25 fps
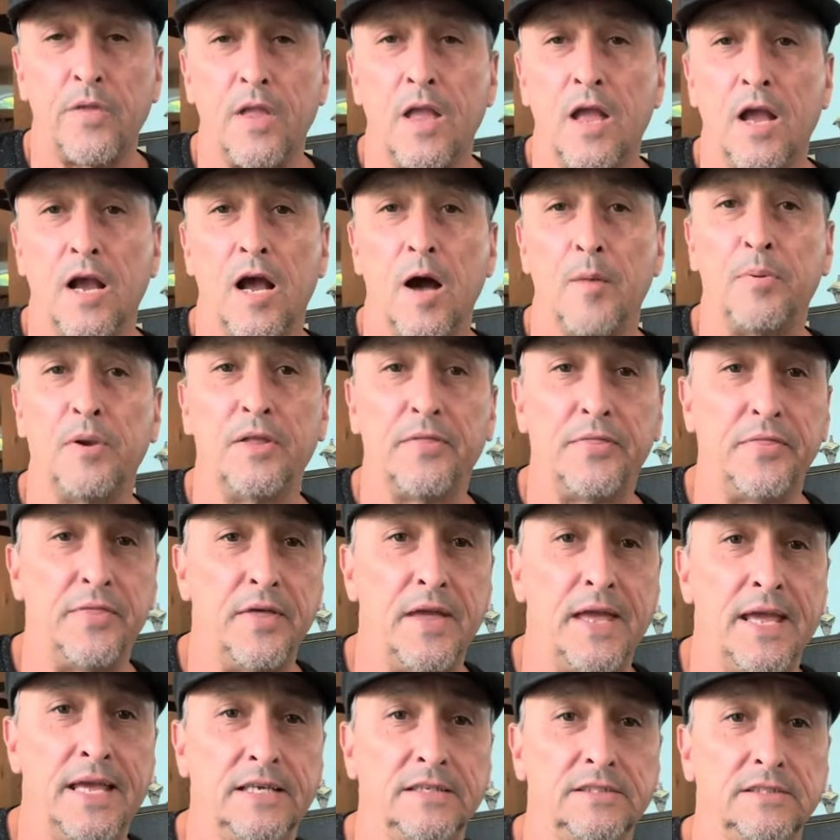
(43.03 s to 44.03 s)
couple of
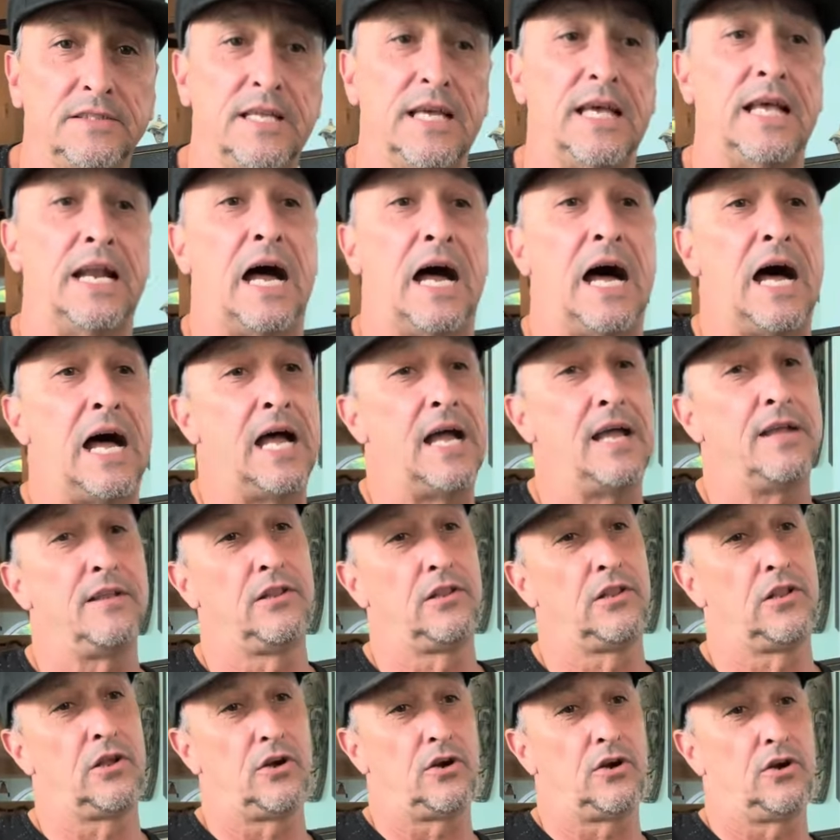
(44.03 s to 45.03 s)
things that I
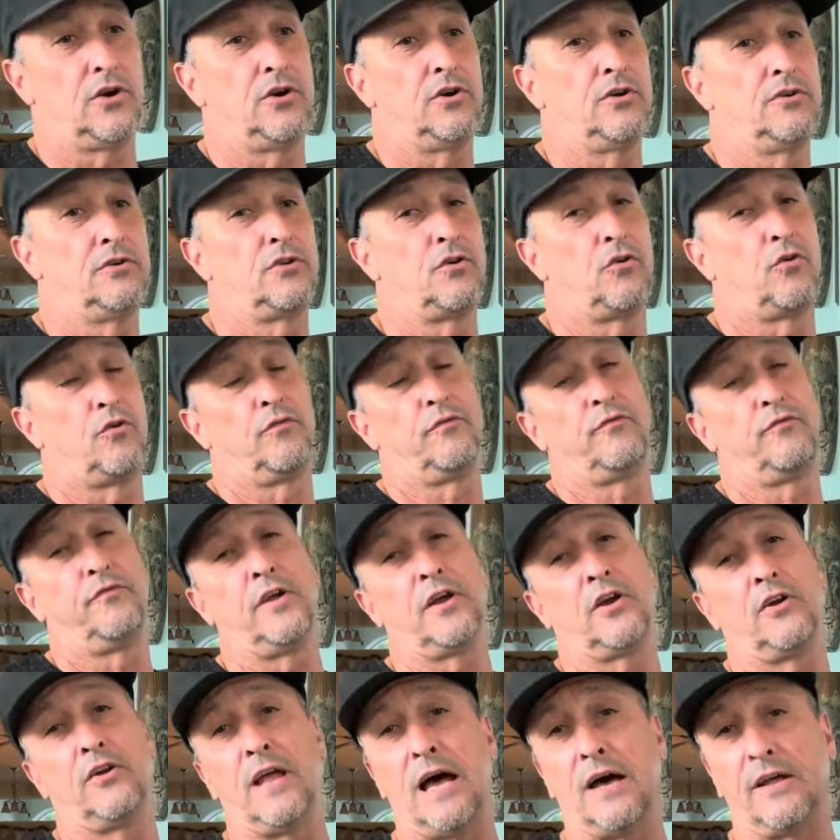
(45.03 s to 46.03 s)
learned or
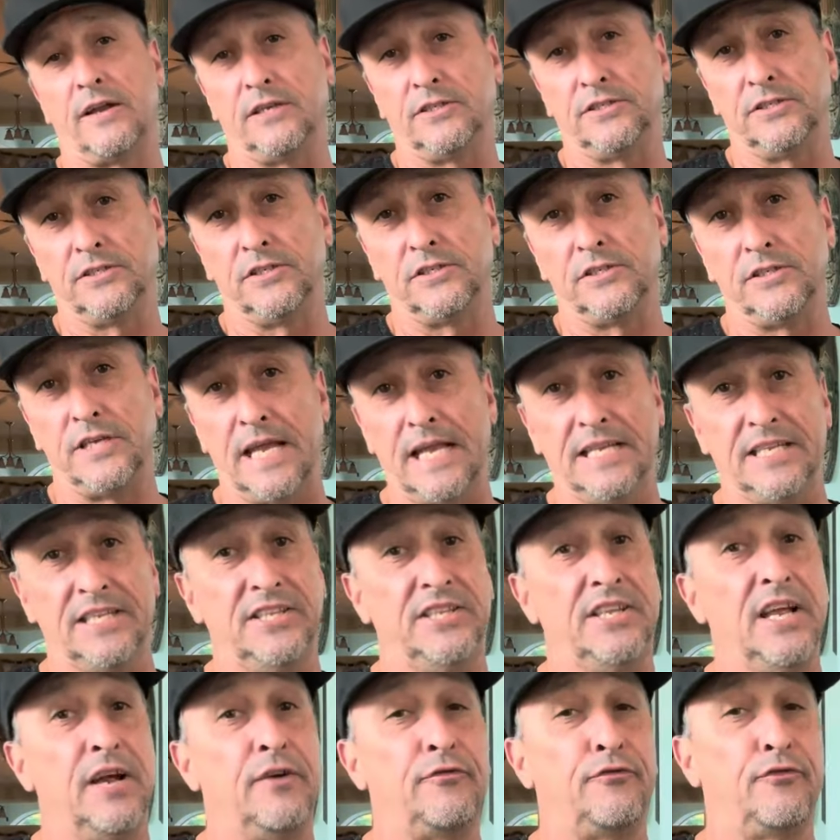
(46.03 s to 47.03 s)
figured out, I should say,
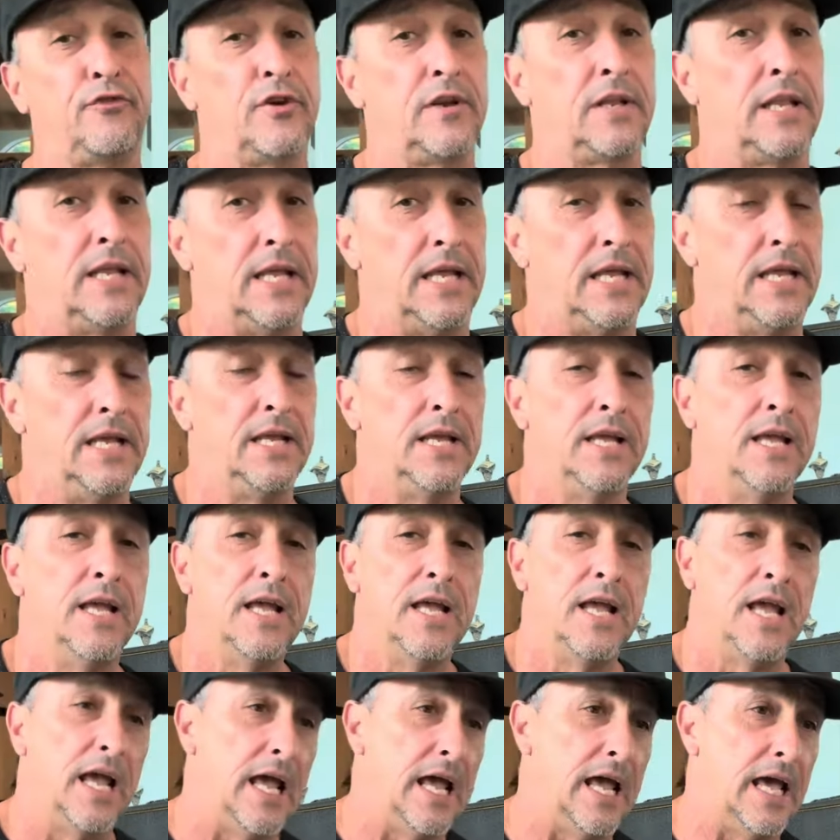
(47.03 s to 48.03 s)
differently,
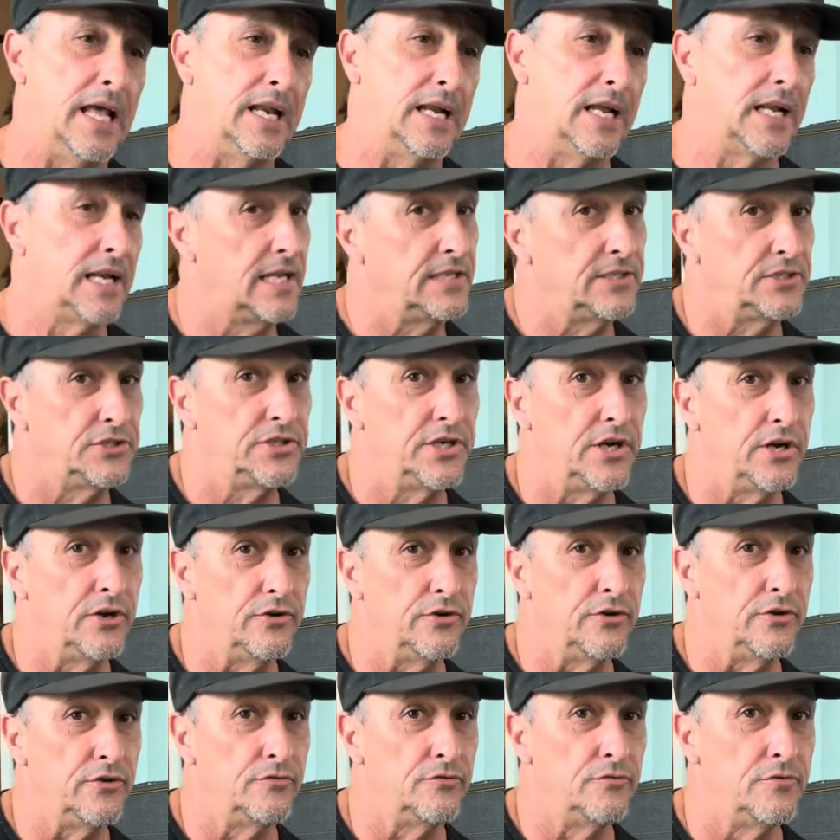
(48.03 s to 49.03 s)
and I'd like
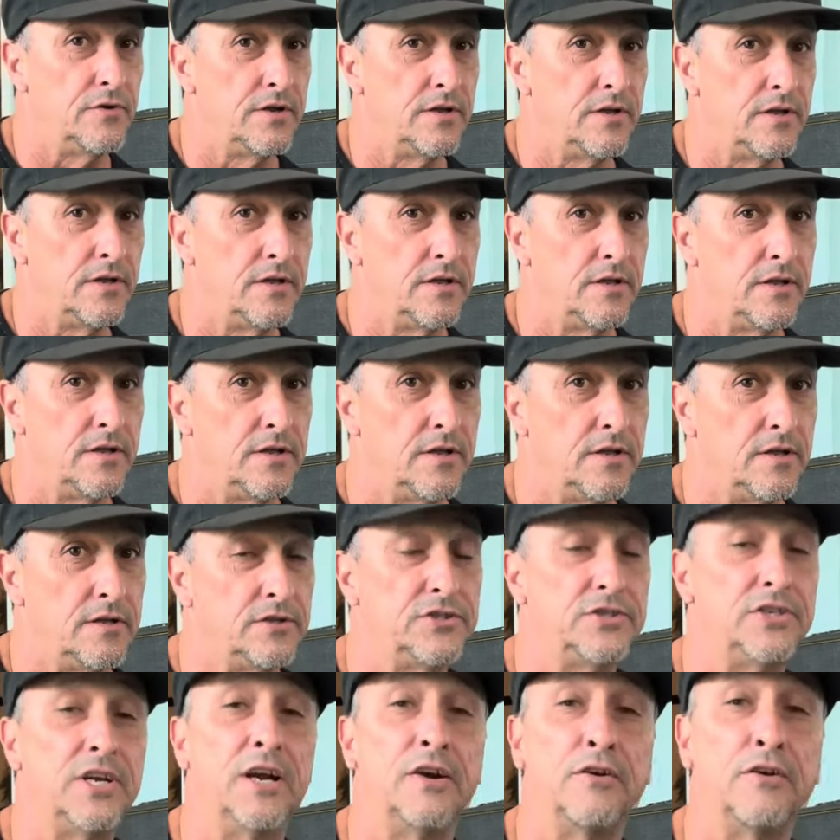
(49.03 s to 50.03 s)
to
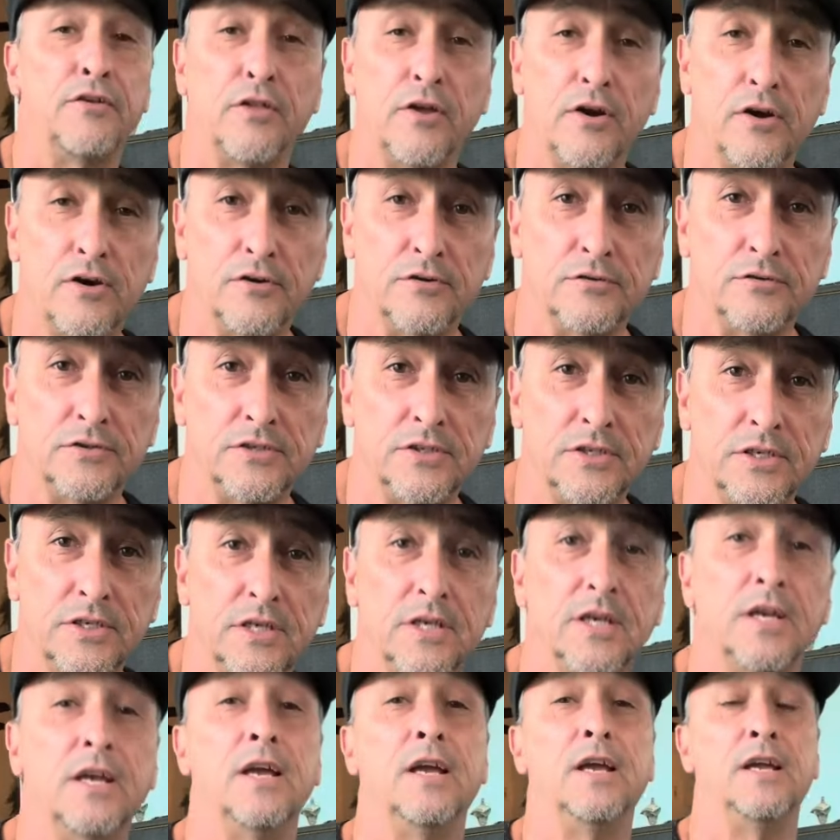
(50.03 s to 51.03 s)
share those
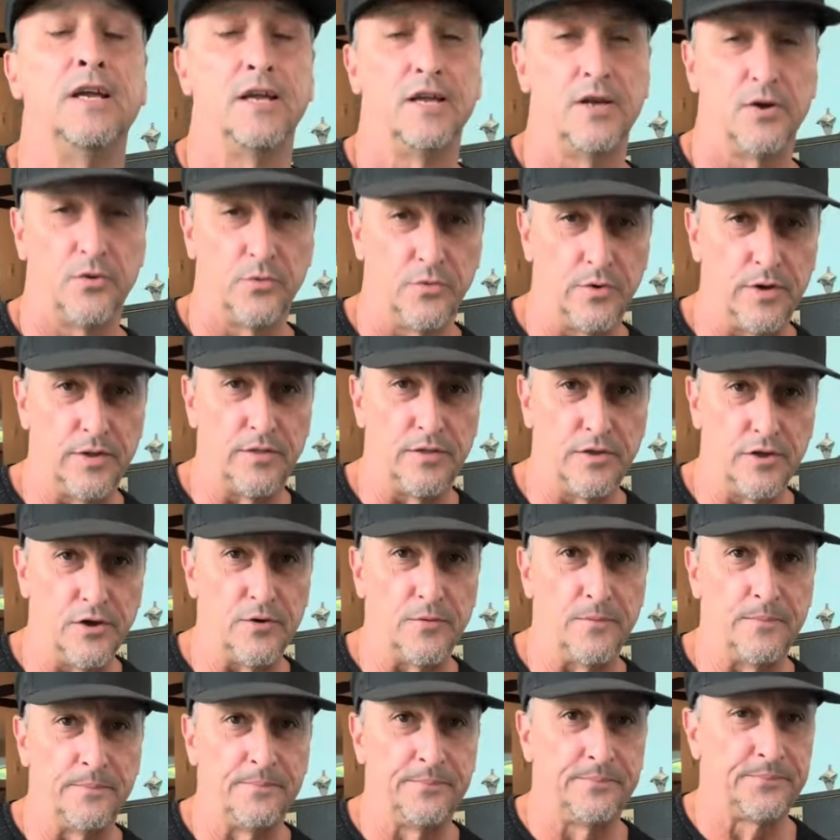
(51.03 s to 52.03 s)
with
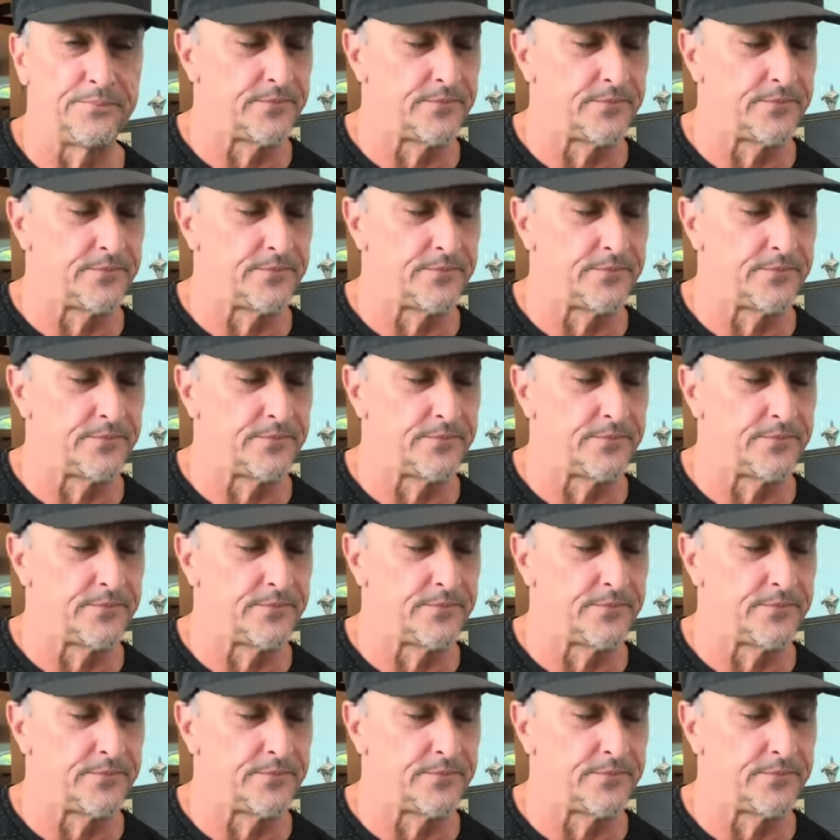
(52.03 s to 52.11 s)
you.